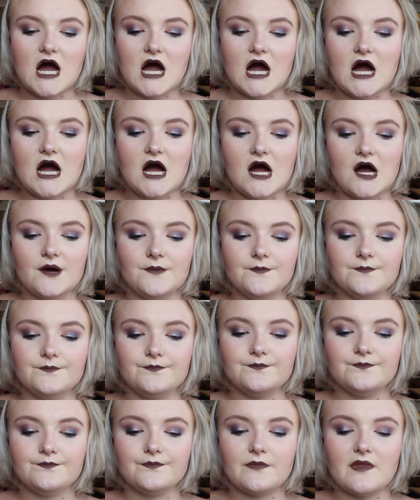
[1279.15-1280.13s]

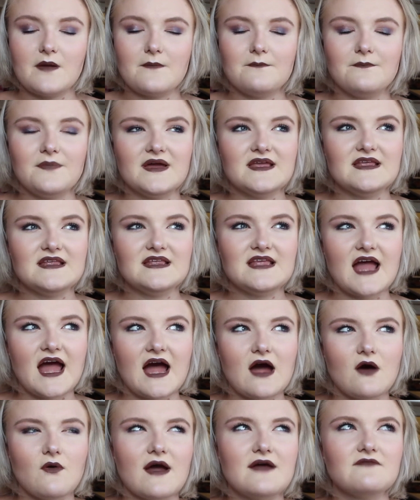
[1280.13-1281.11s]
Um, but
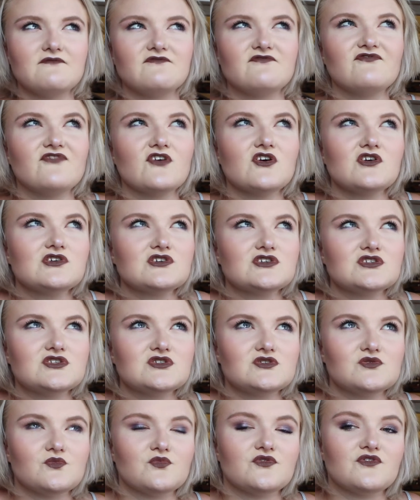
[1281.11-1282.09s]
now, at
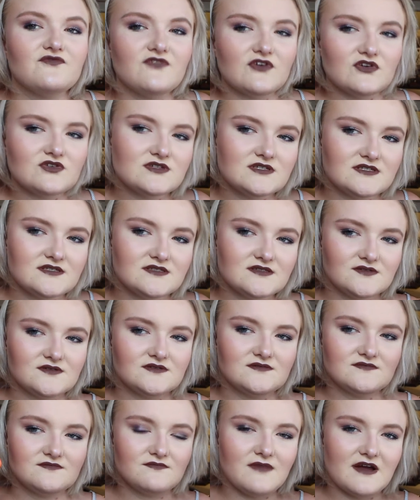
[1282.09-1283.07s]
first, with the first
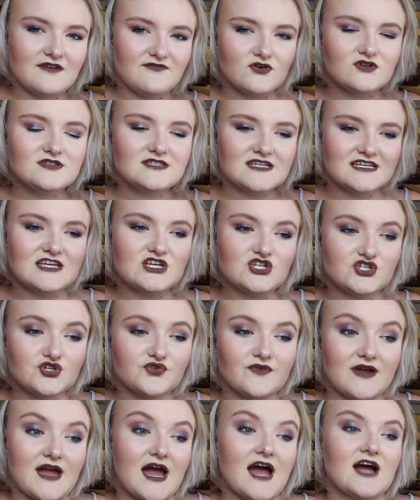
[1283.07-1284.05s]
my first
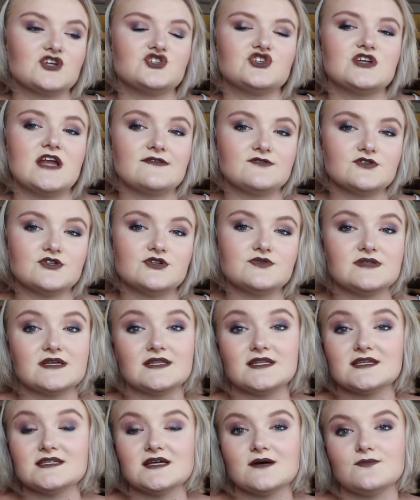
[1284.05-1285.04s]
initial reaction after
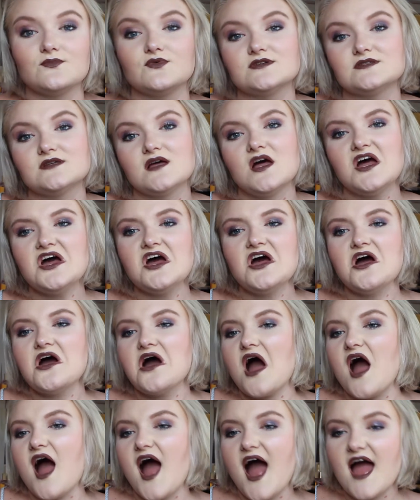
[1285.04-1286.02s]
using this up was
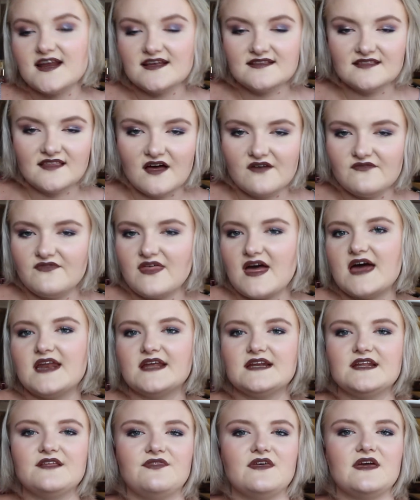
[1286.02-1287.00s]
I didn't love that.
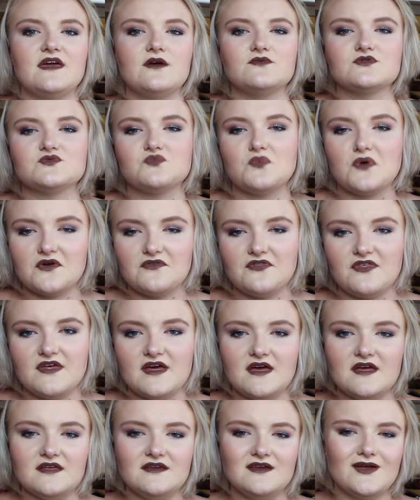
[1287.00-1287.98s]
I didn't think it was worth
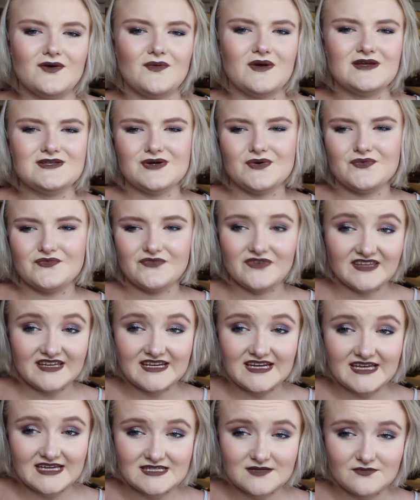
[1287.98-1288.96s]
it. You know, I don't really
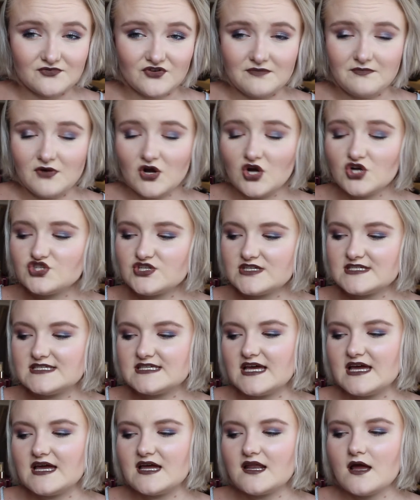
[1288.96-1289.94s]
need to repurchase
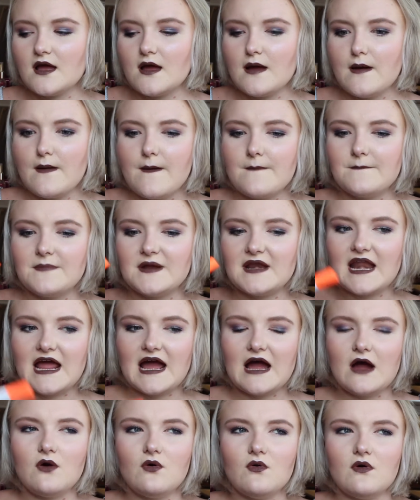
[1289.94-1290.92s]
it. But
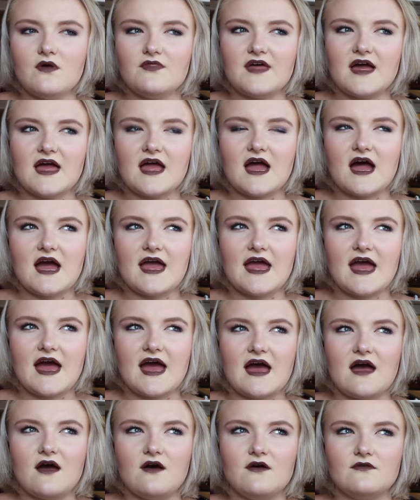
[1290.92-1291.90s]
now that I
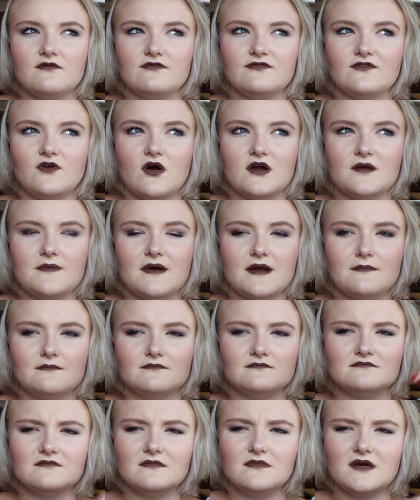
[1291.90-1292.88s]
have gone about a
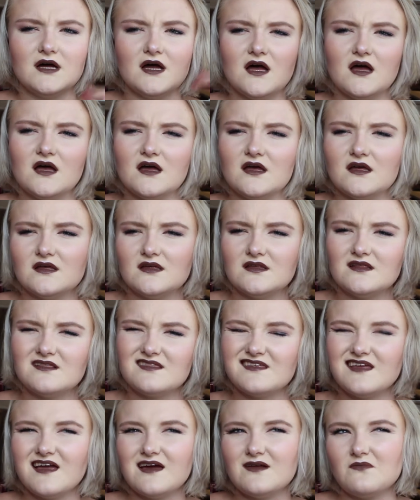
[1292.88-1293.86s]

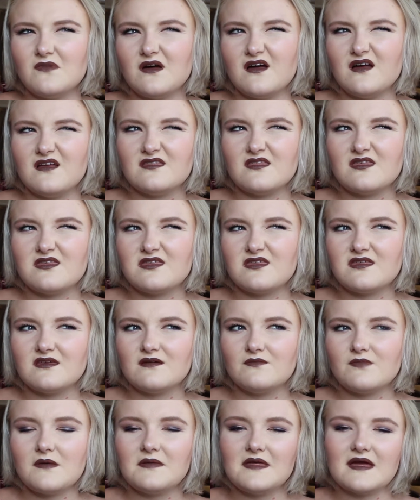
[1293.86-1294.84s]
month, not a month,
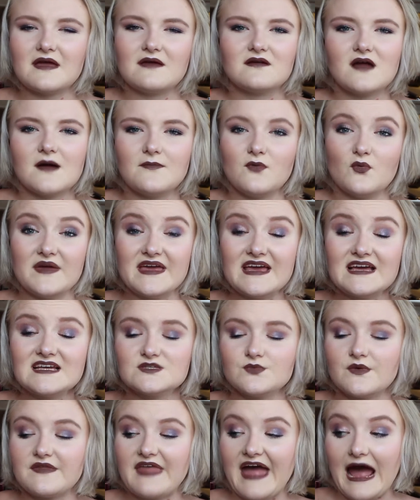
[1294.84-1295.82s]
probably like a couple
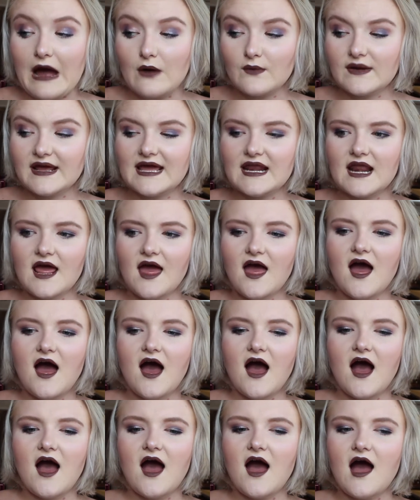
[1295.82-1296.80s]
weeks without it,
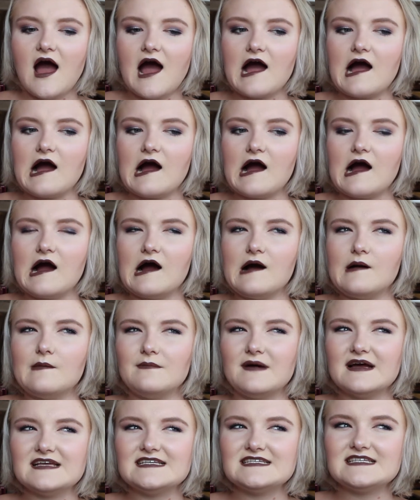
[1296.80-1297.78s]

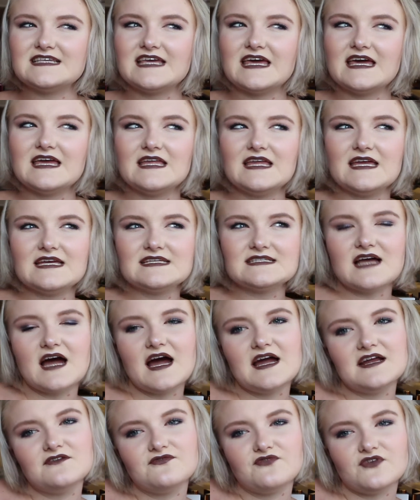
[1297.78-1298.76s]
my skin is
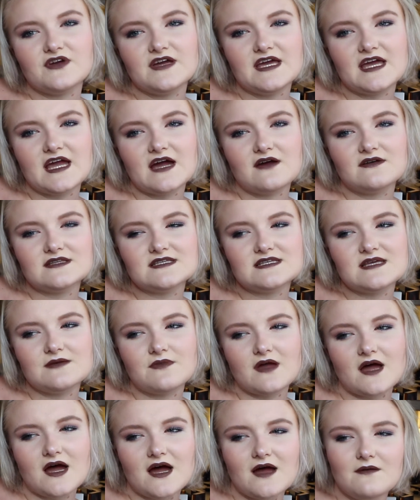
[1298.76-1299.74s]
kind of freaking out at the
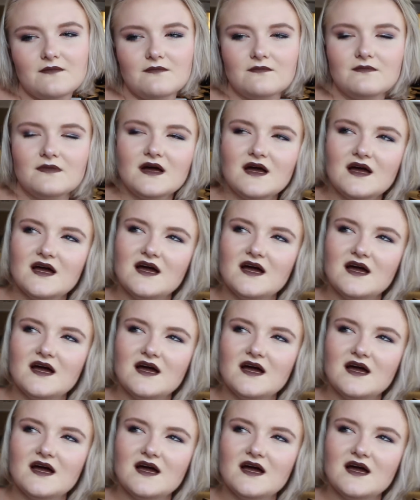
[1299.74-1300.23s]
same time.